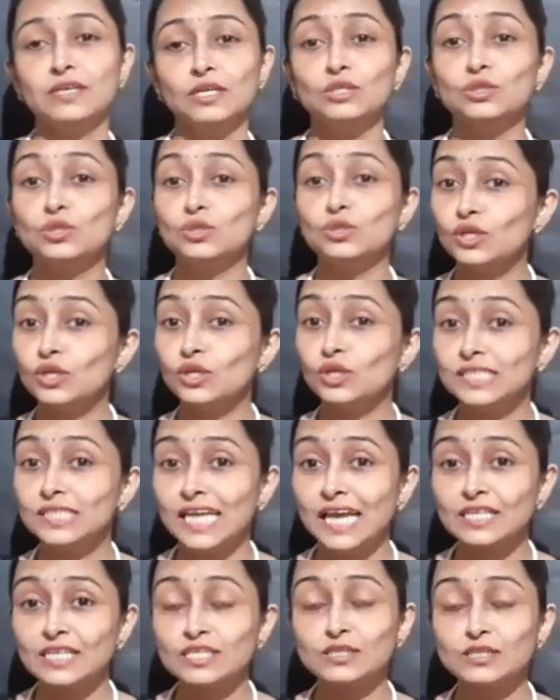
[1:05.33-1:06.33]
Do not
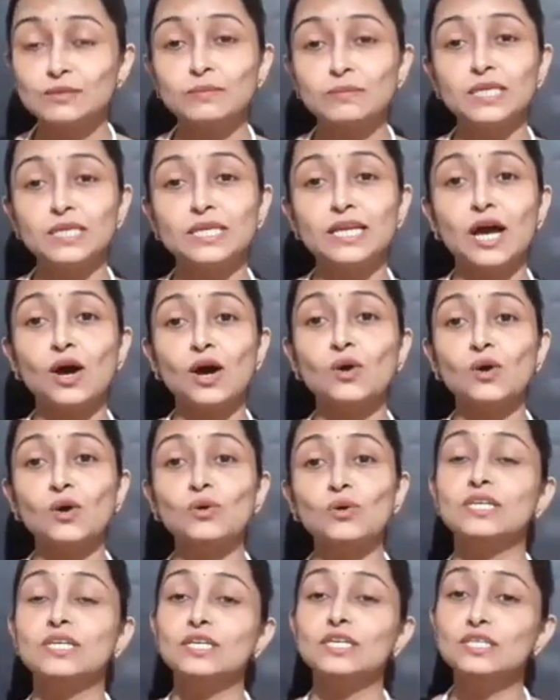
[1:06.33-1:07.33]
text me now.
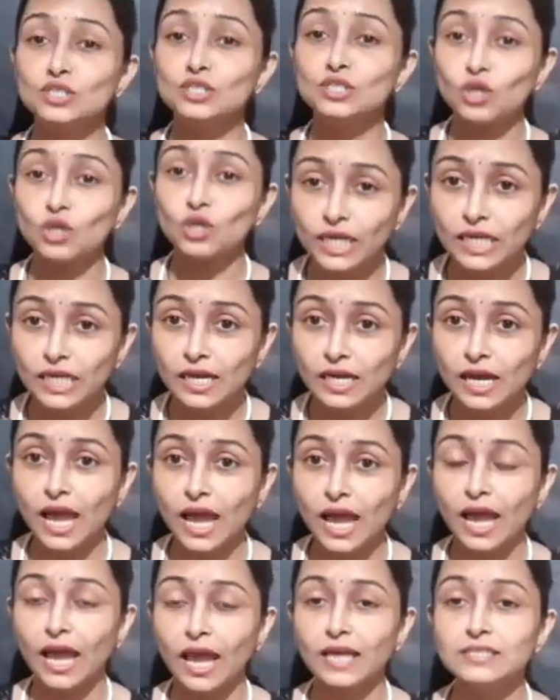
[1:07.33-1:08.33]
Just join your
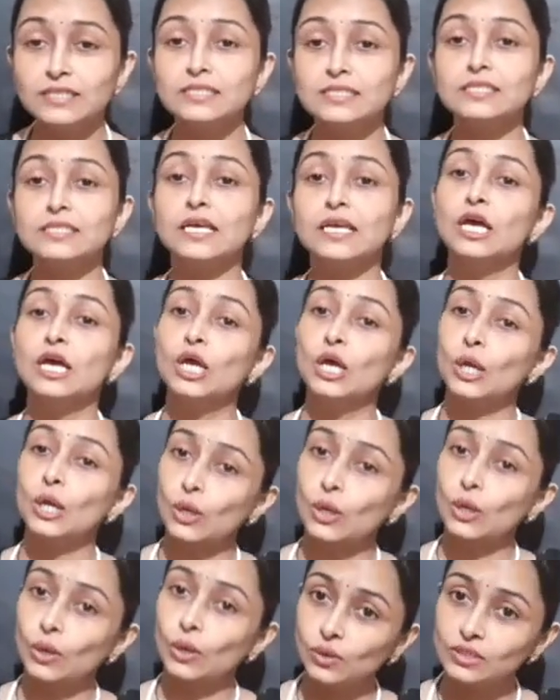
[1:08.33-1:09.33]
hands,
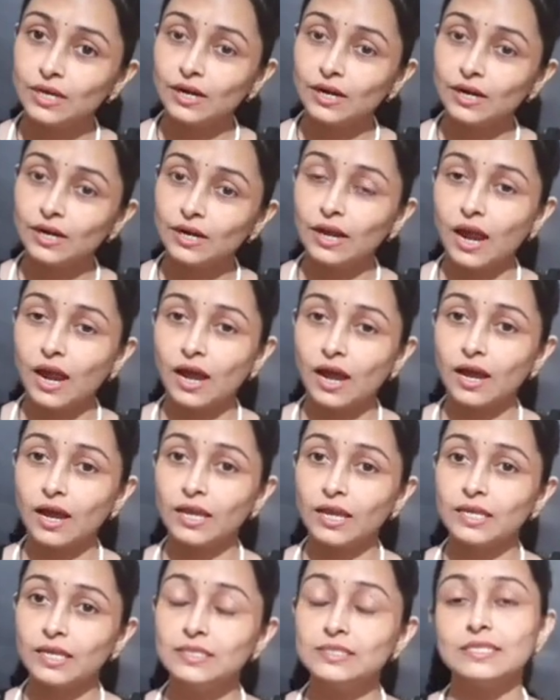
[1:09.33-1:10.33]
close your
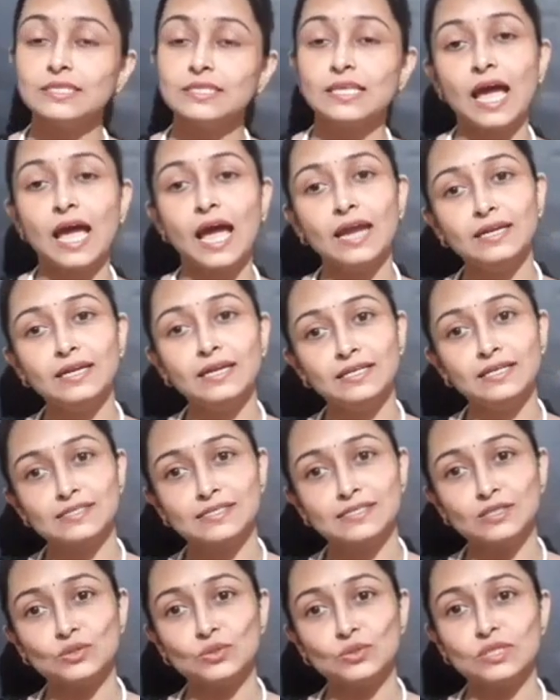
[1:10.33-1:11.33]
eyes and listen
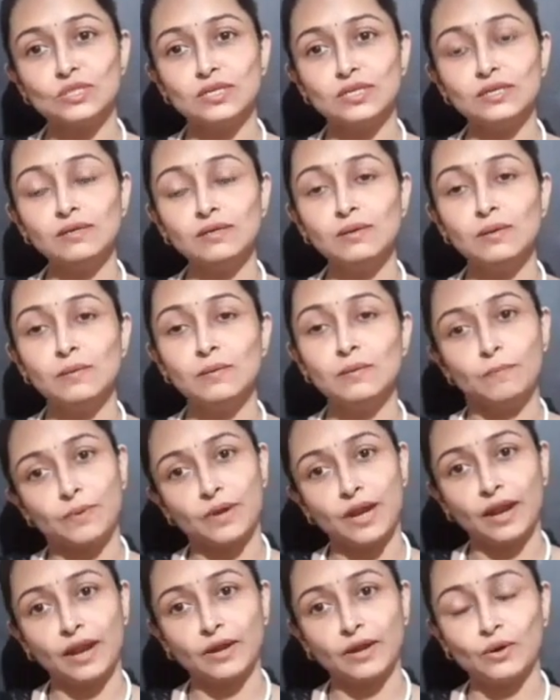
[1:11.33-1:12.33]
to the
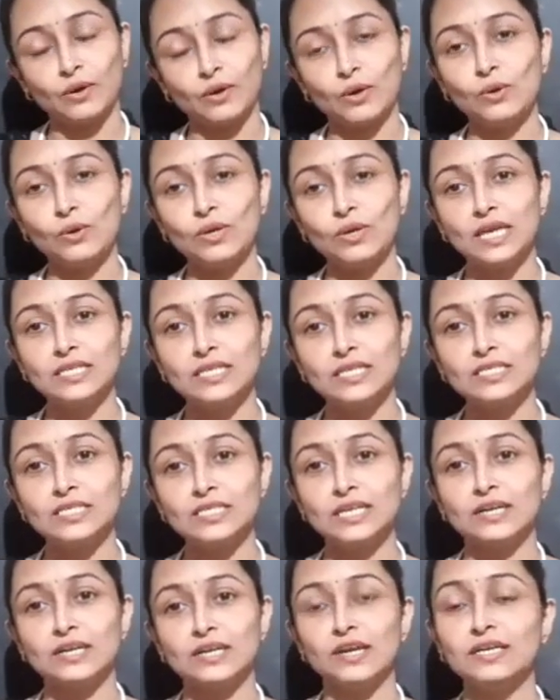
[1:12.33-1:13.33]
prayer. Okay,
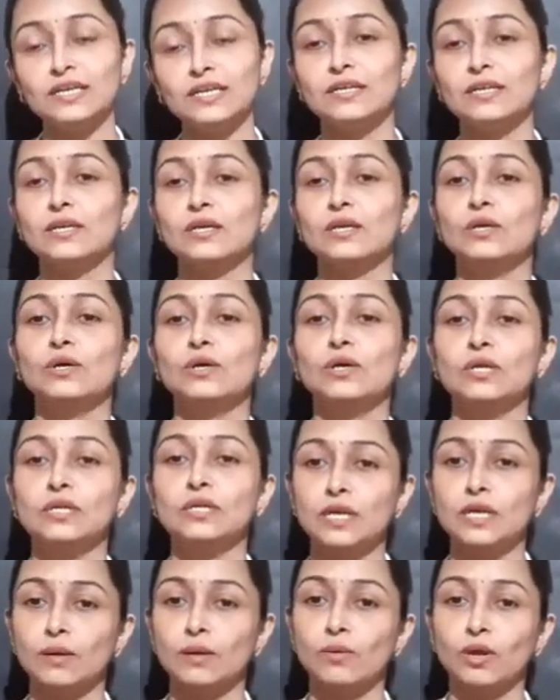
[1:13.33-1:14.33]
children? Good.
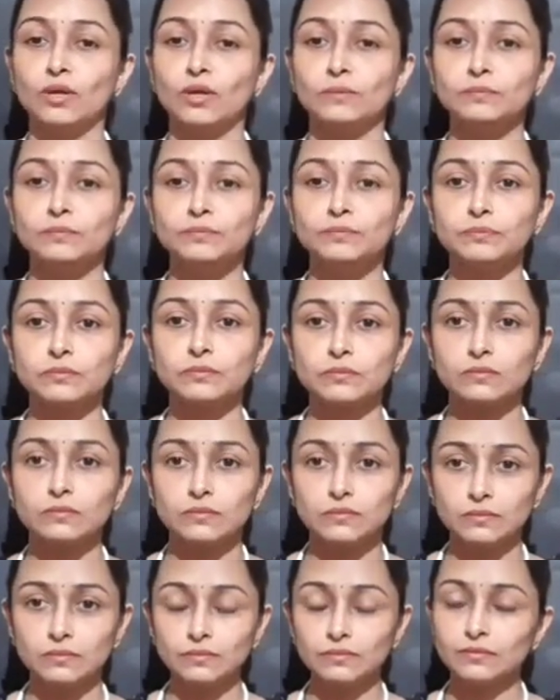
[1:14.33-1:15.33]
Come on.
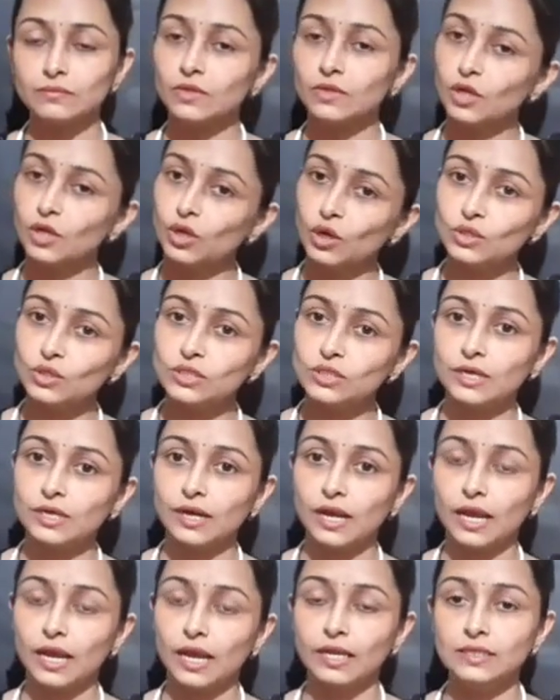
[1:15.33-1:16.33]
Close your
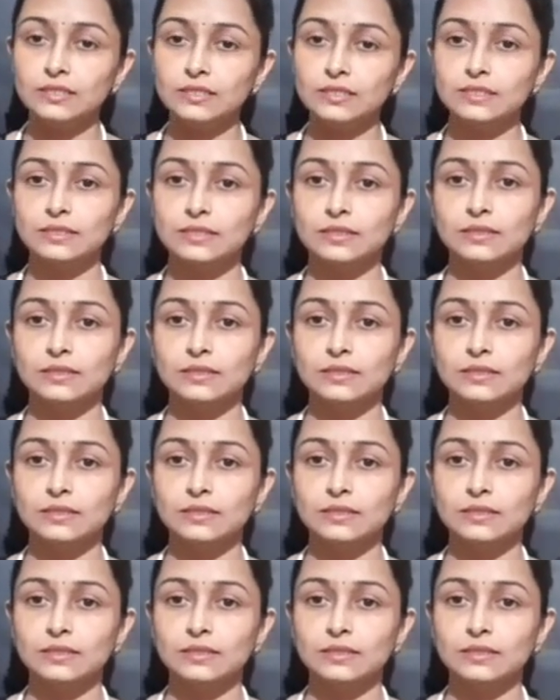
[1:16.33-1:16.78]
eyes.